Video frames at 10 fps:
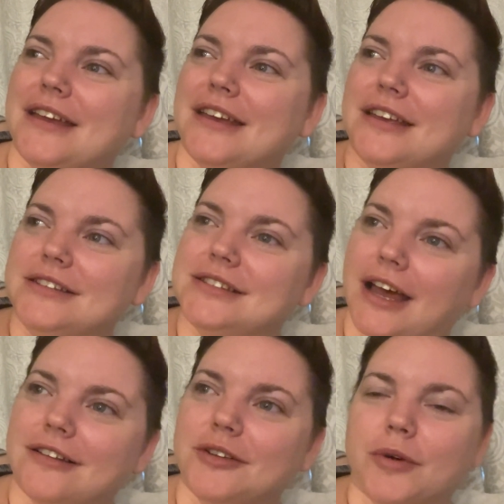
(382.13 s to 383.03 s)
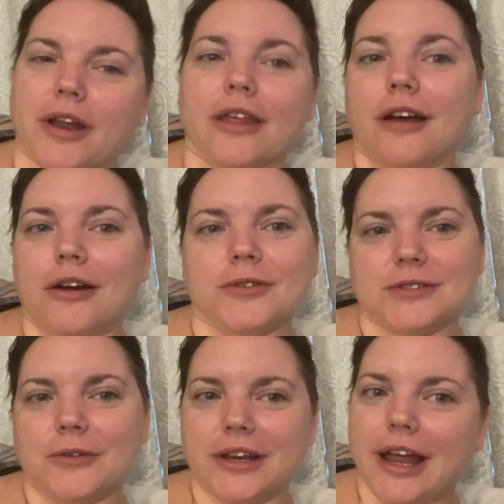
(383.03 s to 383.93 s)
exactly what I thought was
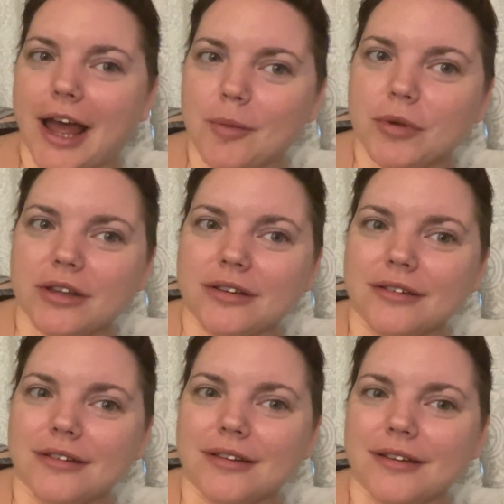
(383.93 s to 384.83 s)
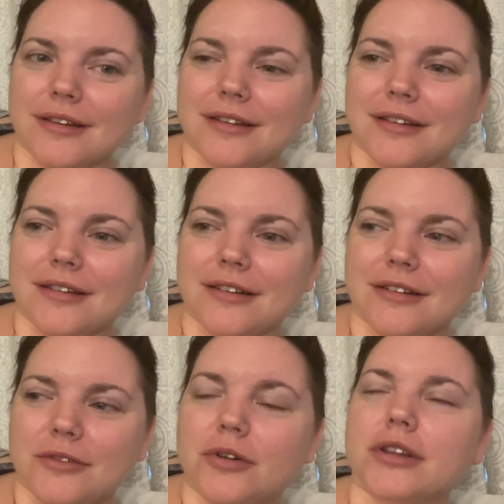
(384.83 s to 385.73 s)
going to happen.
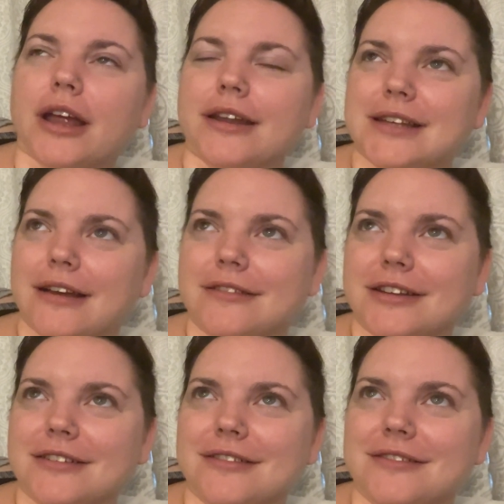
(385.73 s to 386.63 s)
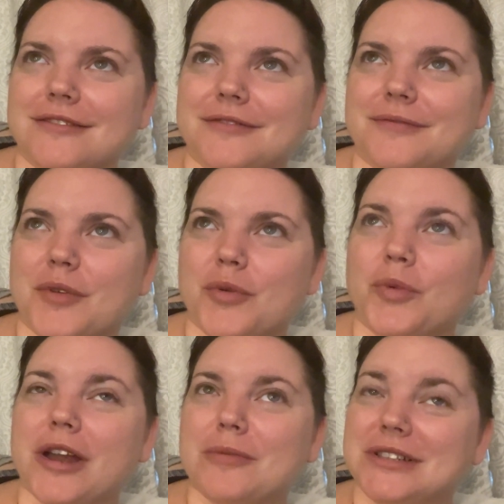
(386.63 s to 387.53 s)
Well, not exactly.
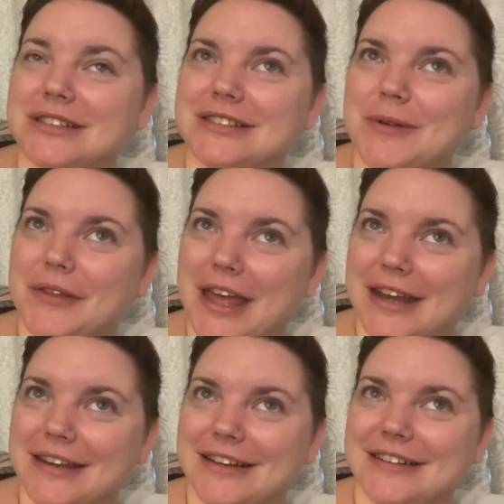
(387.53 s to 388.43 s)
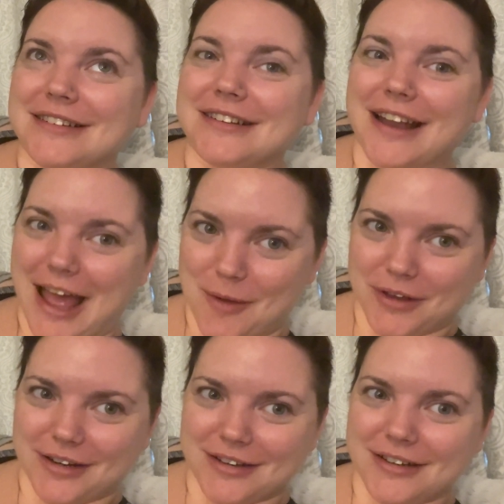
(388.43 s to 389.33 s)
What I predicted about the ending
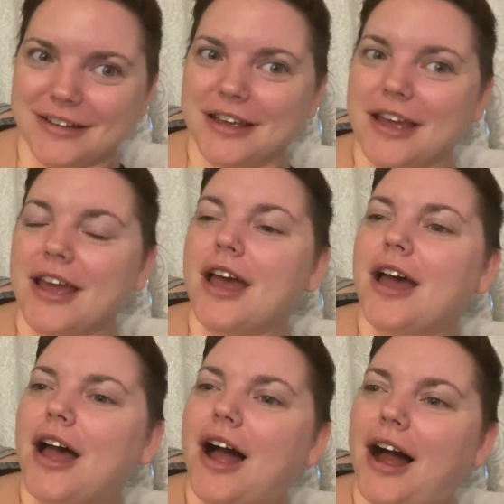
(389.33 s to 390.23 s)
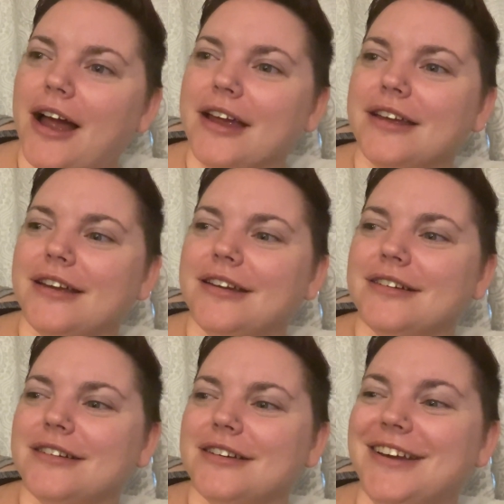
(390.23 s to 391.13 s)
happened. I
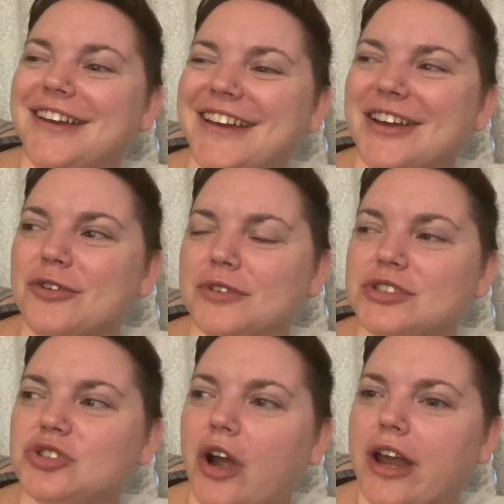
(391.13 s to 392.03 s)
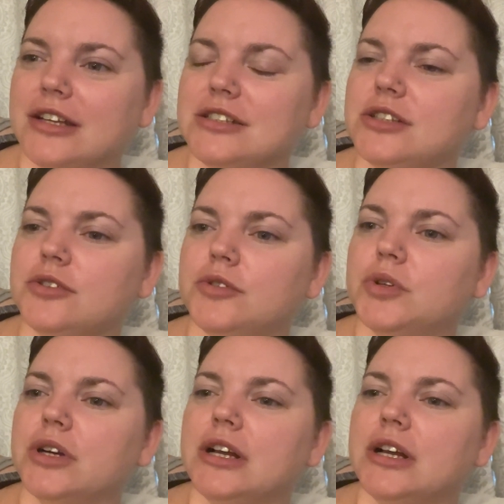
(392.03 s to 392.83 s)
was trying to,